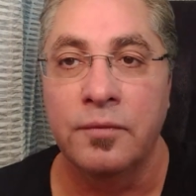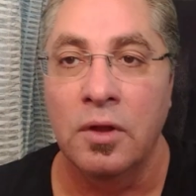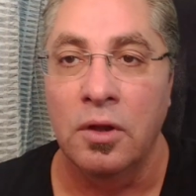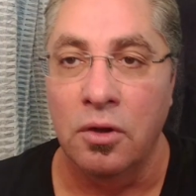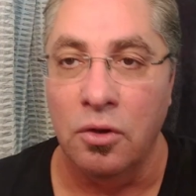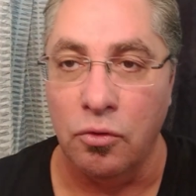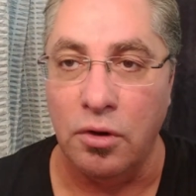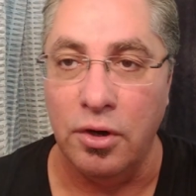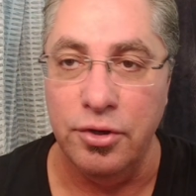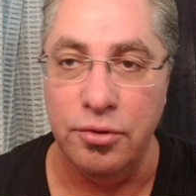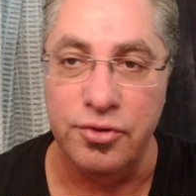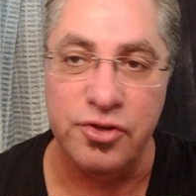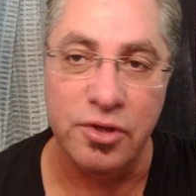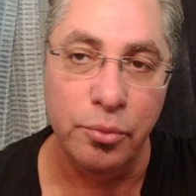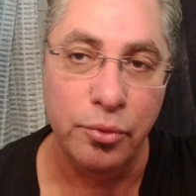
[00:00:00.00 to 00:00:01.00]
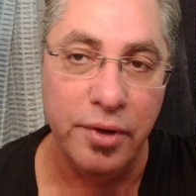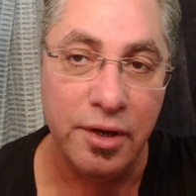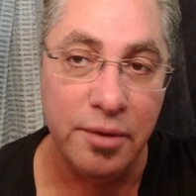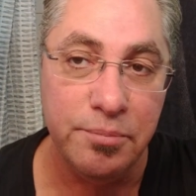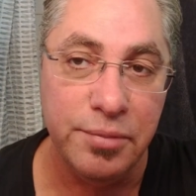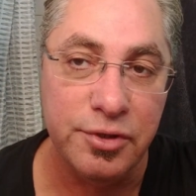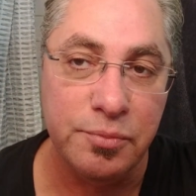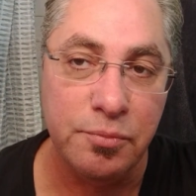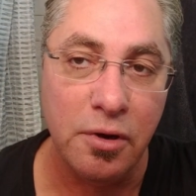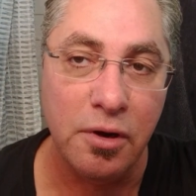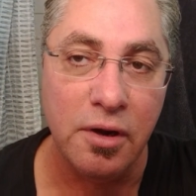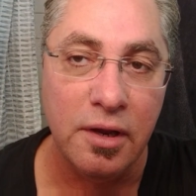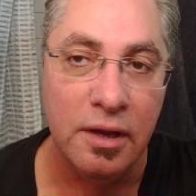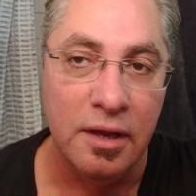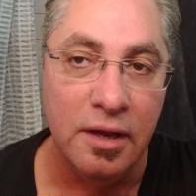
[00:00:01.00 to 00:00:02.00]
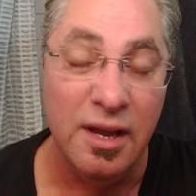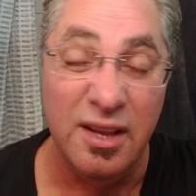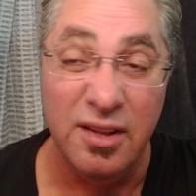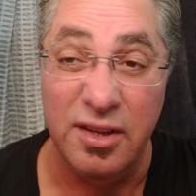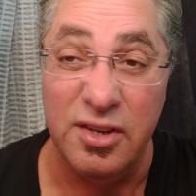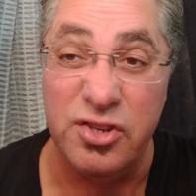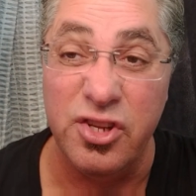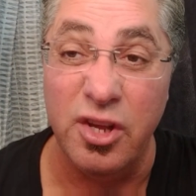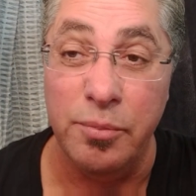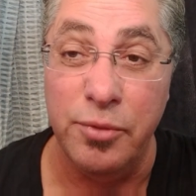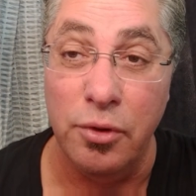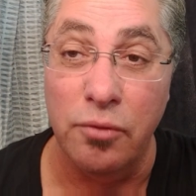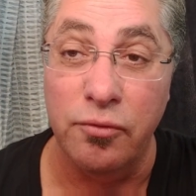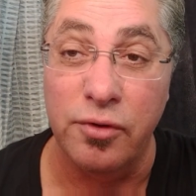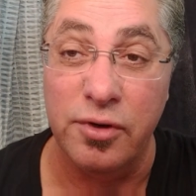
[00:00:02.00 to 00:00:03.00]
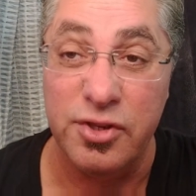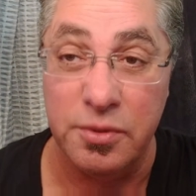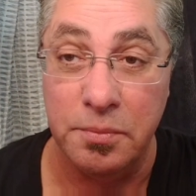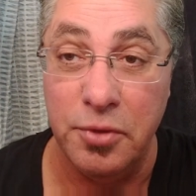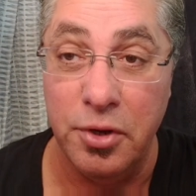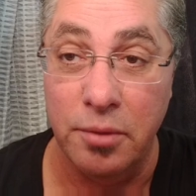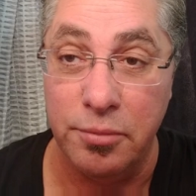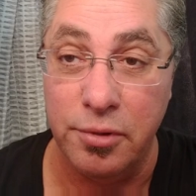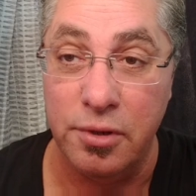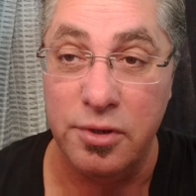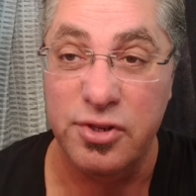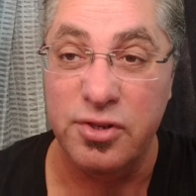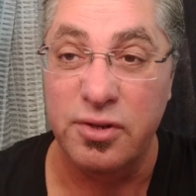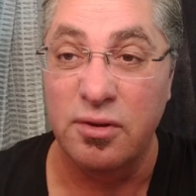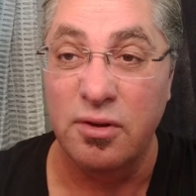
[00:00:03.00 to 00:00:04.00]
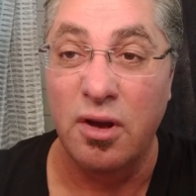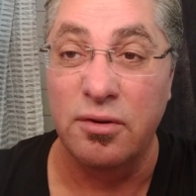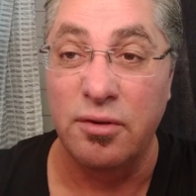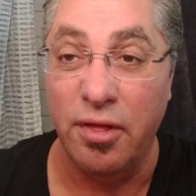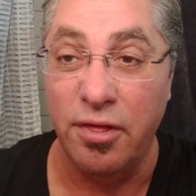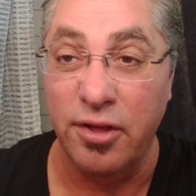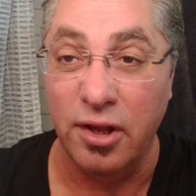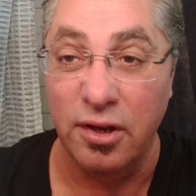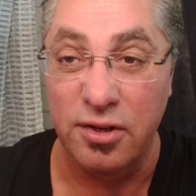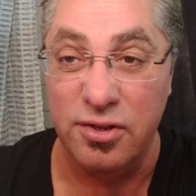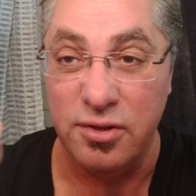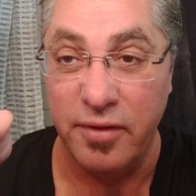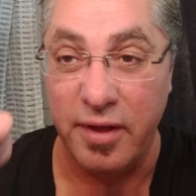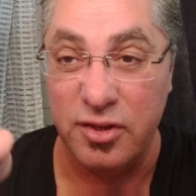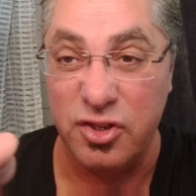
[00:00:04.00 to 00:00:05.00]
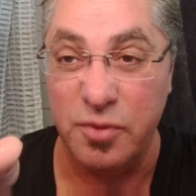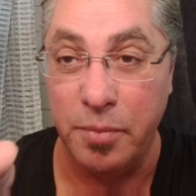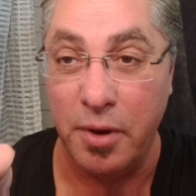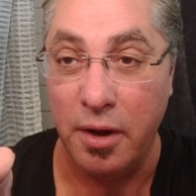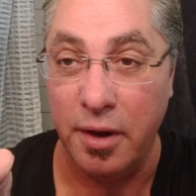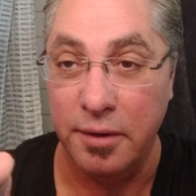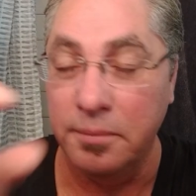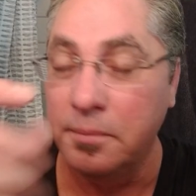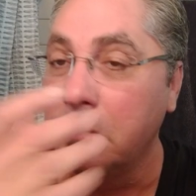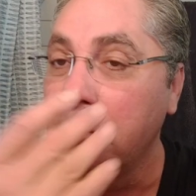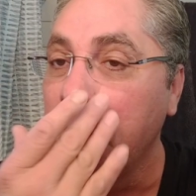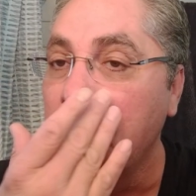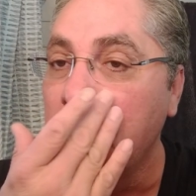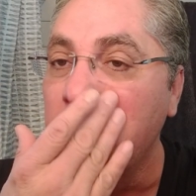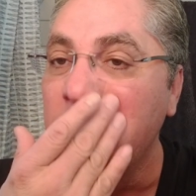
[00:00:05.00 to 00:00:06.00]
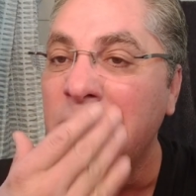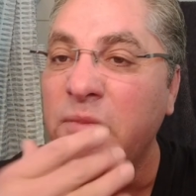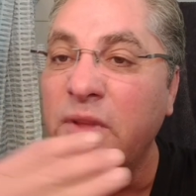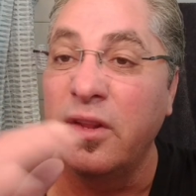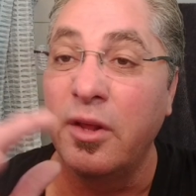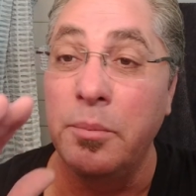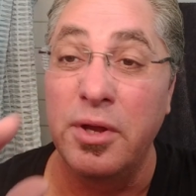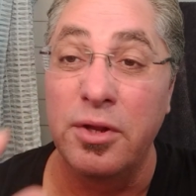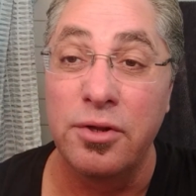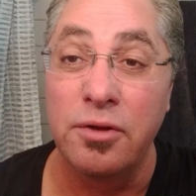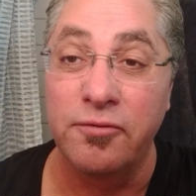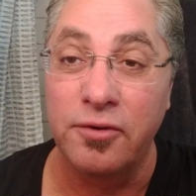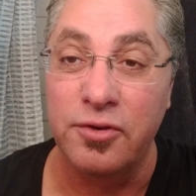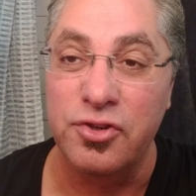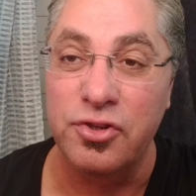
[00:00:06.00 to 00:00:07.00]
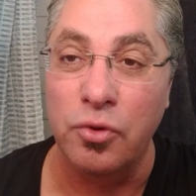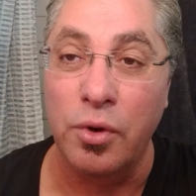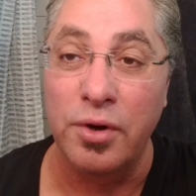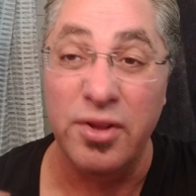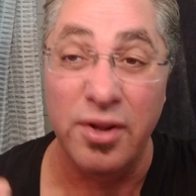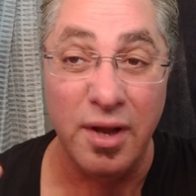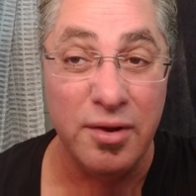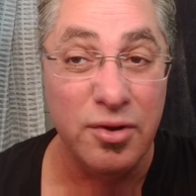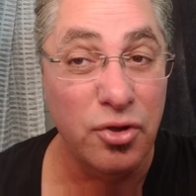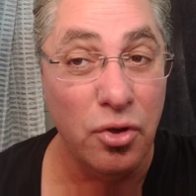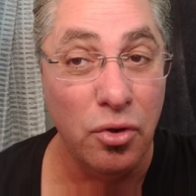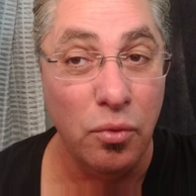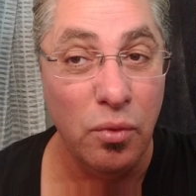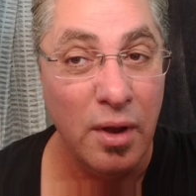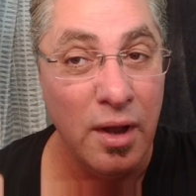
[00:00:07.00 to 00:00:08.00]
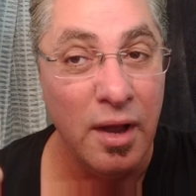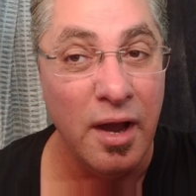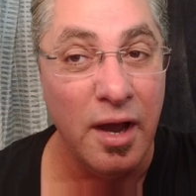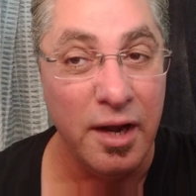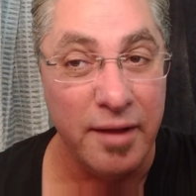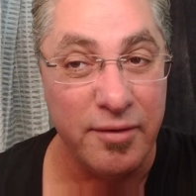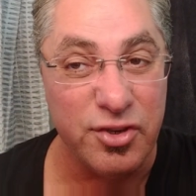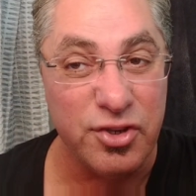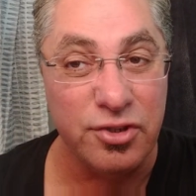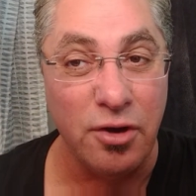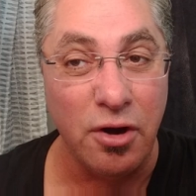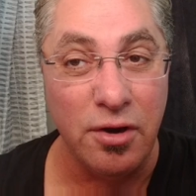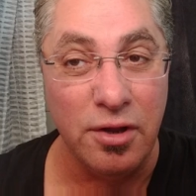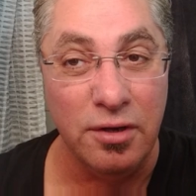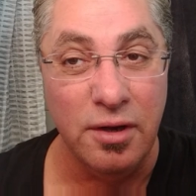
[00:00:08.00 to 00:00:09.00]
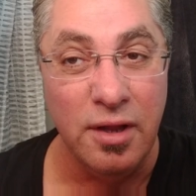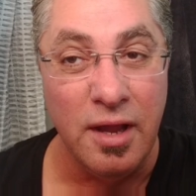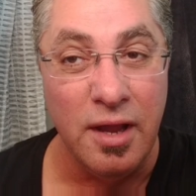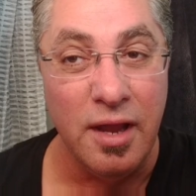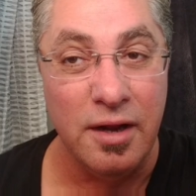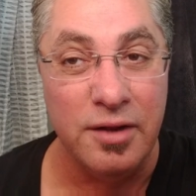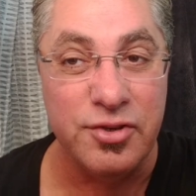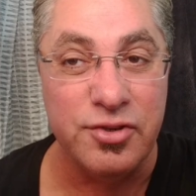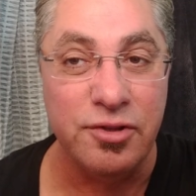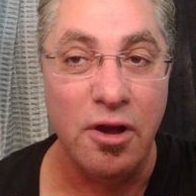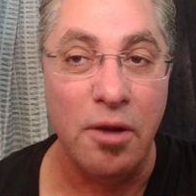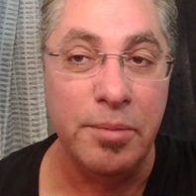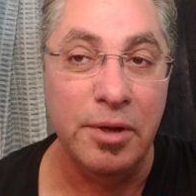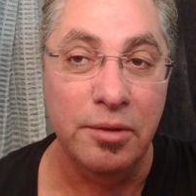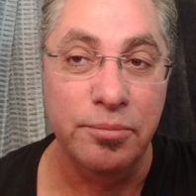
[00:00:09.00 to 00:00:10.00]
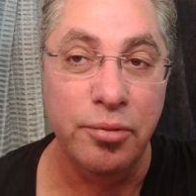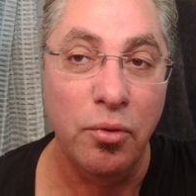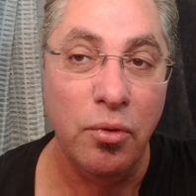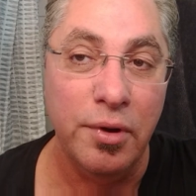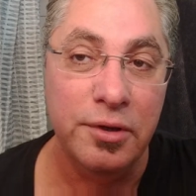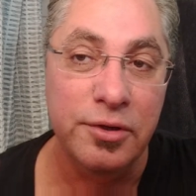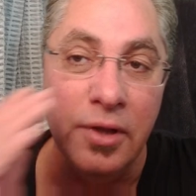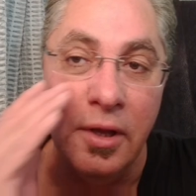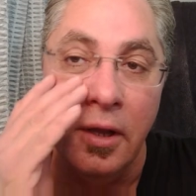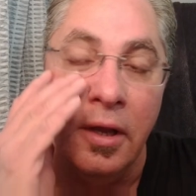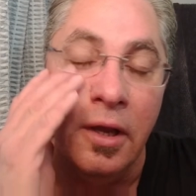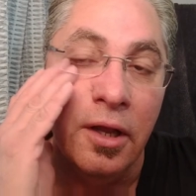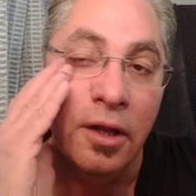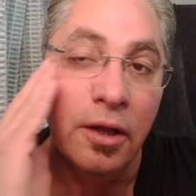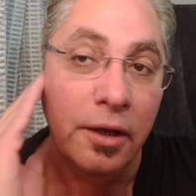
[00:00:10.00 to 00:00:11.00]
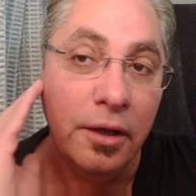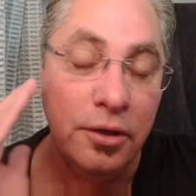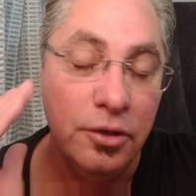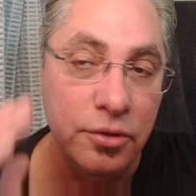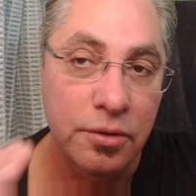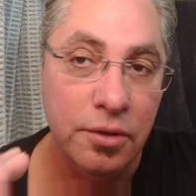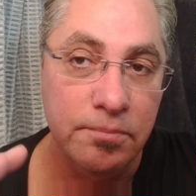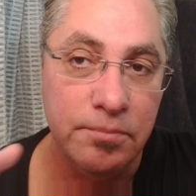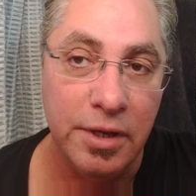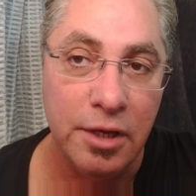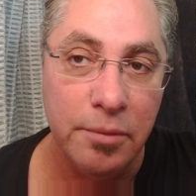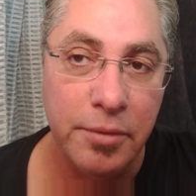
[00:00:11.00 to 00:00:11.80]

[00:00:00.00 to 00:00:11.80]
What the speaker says: or I knew someone who had a Bismarck, and they set me over some numbers on the thickness of that spine, then that'd be a different story. Then I'd know I'd have a starting and a stopping point, and I could make my